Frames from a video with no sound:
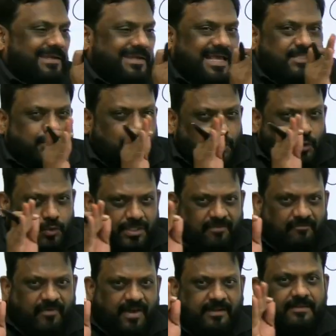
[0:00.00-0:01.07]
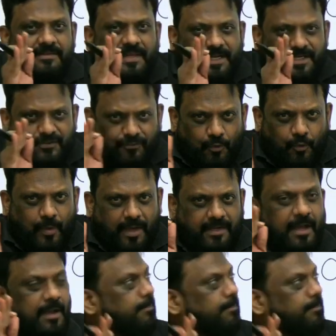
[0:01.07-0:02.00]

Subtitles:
it has to do some work, that is flow work,